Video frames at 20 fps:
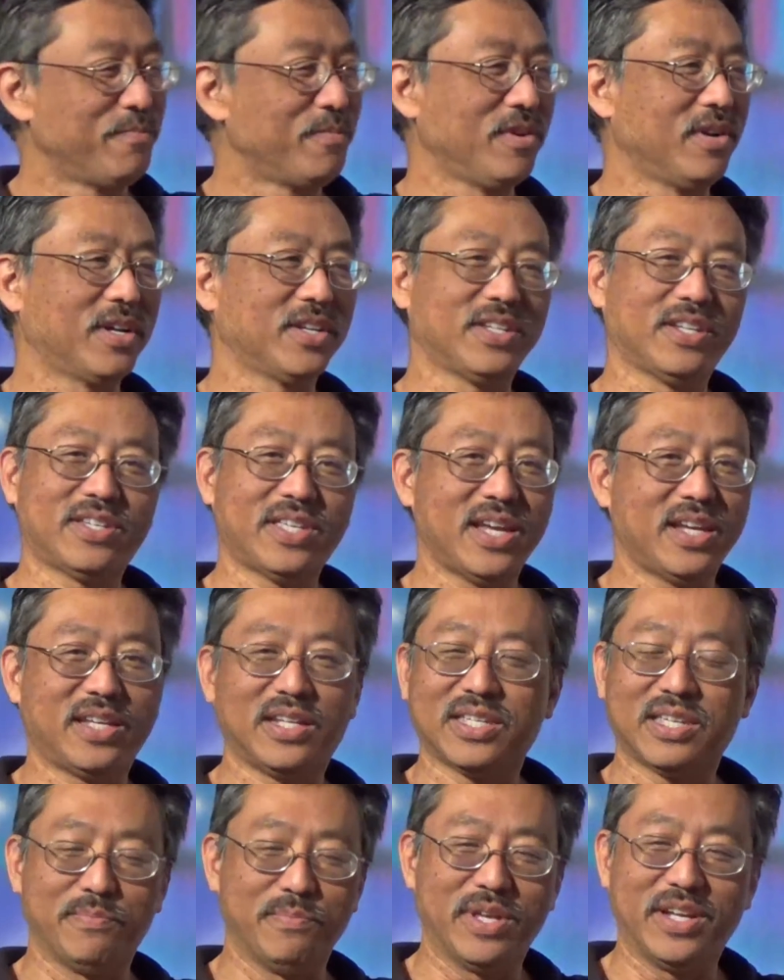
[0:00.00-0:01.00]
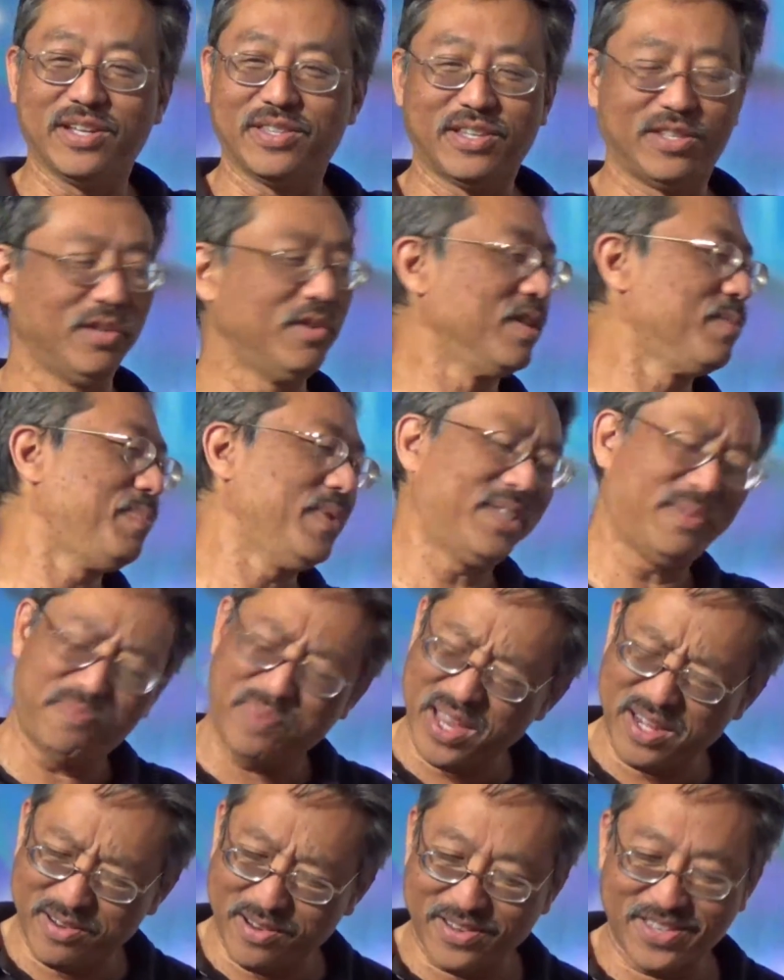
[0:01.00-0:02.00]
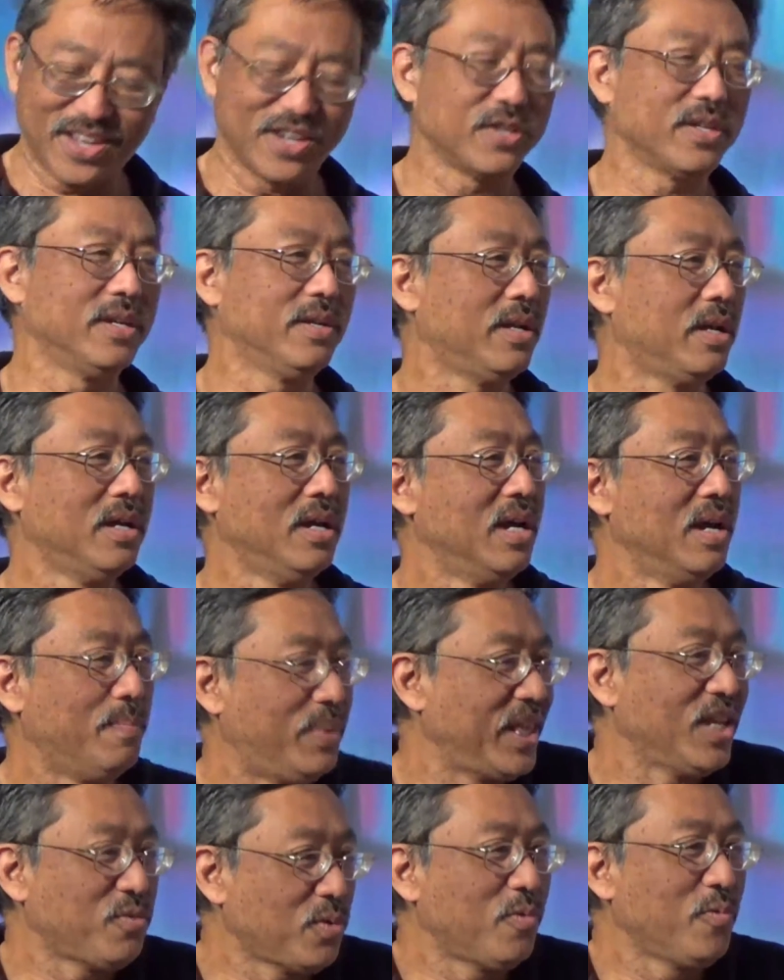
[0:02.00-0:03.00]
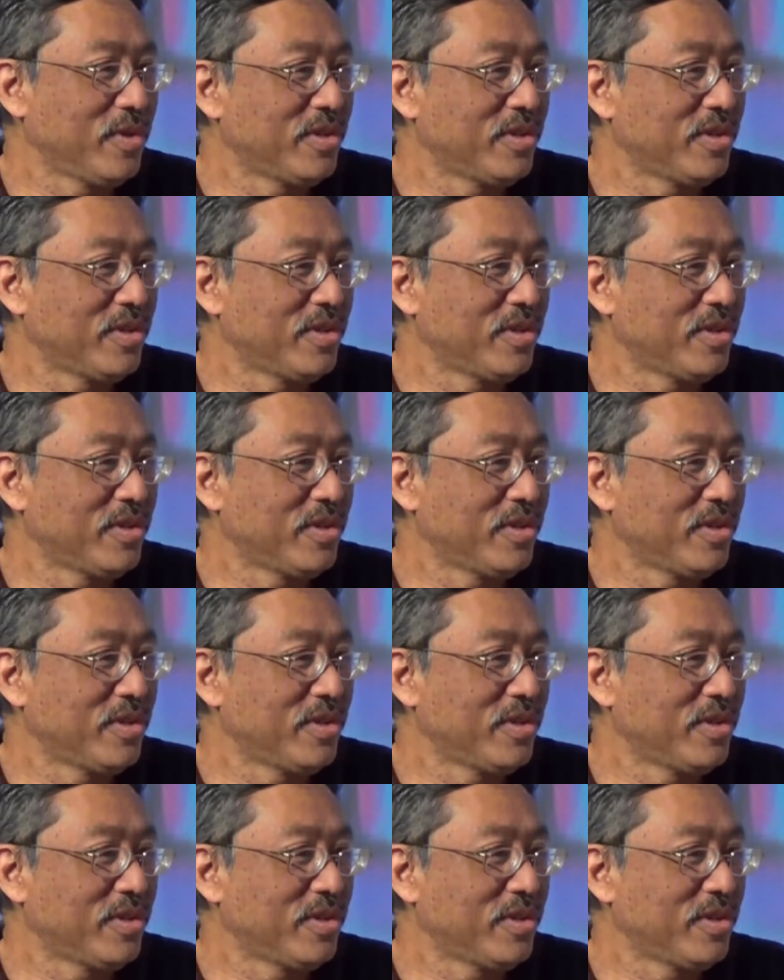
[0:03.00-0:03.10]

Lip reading: the mirror, because it's taking us a minute to do this. But pay no attention. But that's what